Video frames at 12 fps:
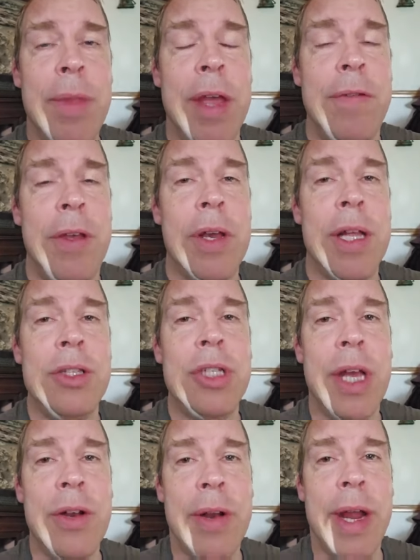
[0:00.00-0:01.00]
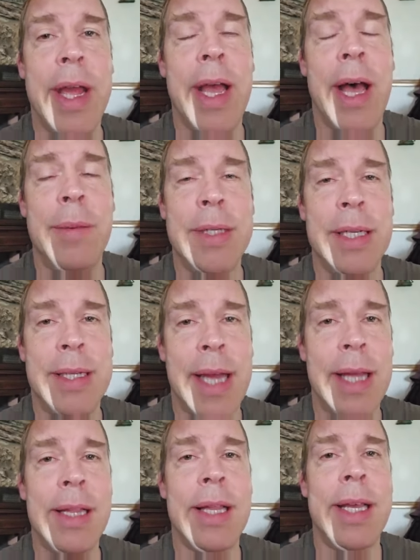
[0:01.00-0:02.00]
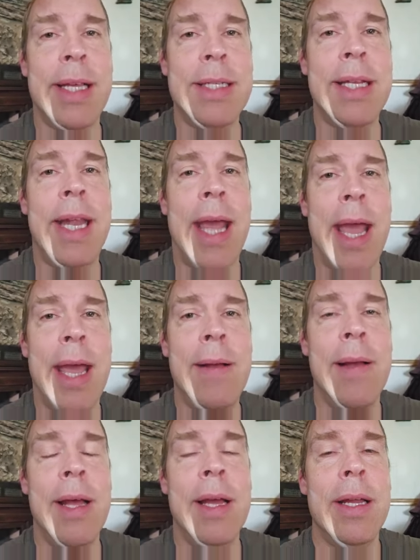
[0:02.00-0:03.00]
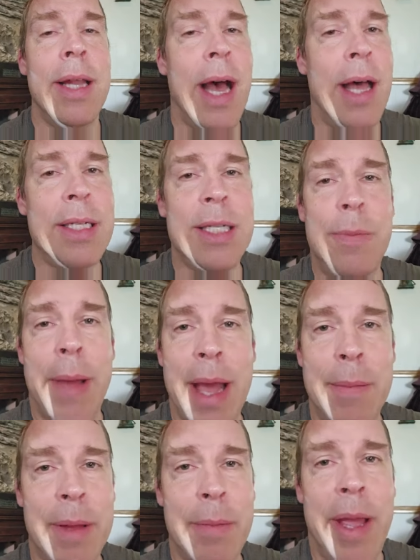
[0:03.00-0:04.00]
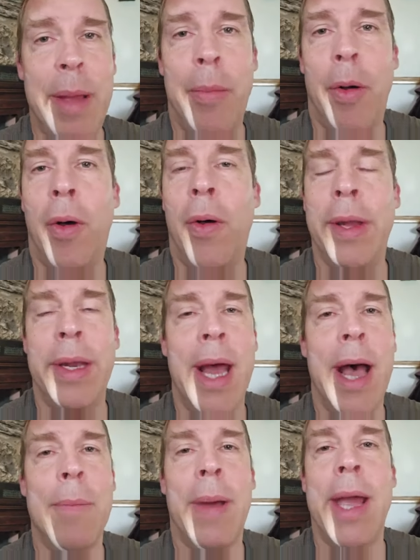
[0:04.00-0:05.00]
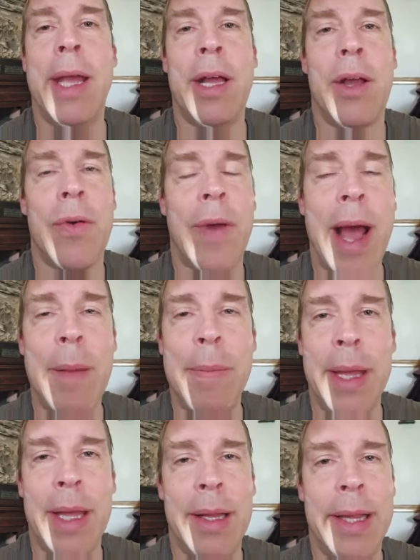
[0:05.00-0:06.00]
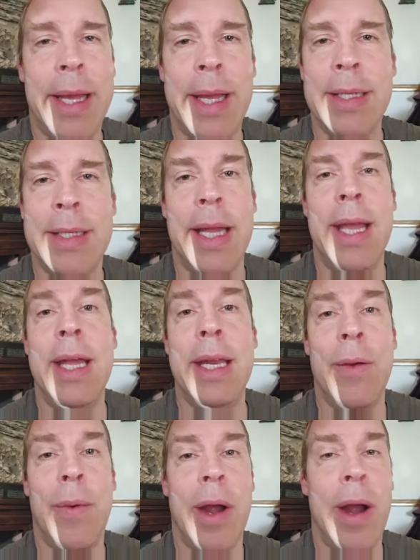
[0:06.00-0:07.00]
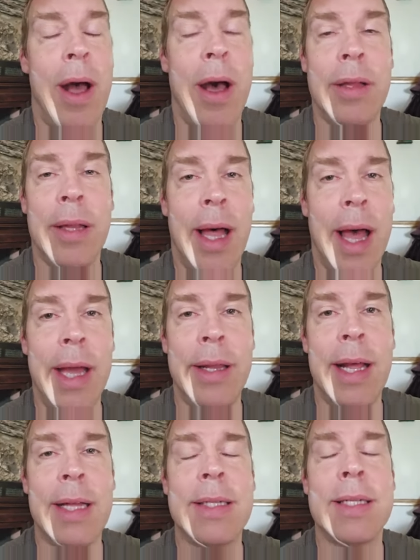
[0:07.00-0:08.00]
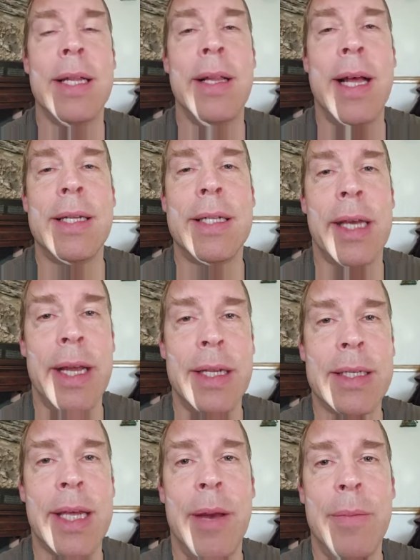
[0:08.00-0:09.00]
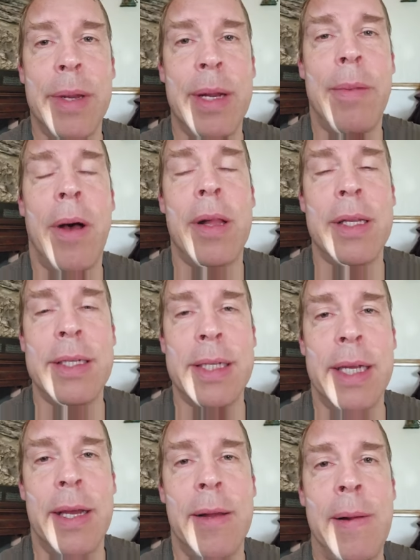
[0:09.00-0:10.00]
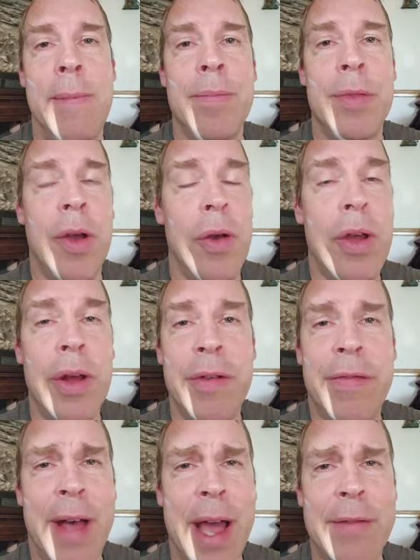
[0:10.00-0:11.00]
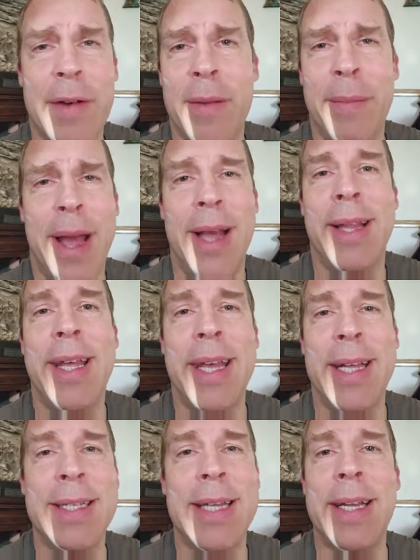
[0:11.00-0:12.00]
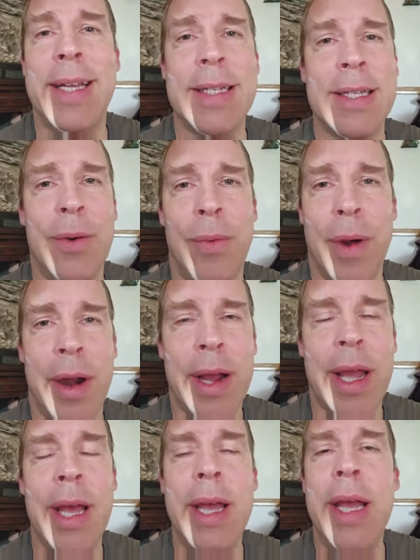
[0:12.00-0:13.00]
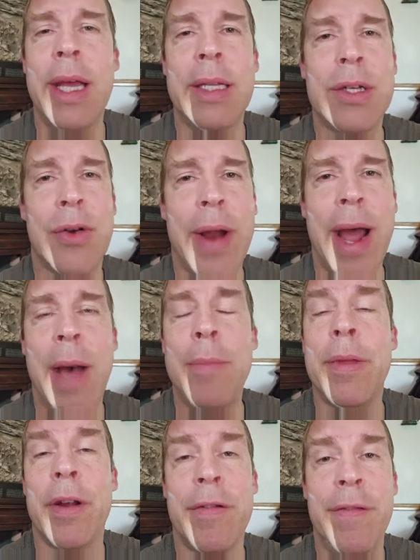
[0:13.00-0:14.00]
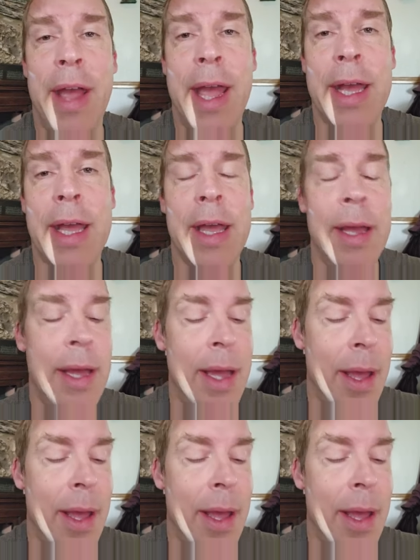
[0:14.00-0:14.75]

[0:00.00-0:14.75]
If you can generate up to 10 leads a day, not spamming people and not buying crappy leads anywhere online, that's that's against company policy. Don't go to Fiverr and buy leads. That doesn't work. It's crap. They're fake.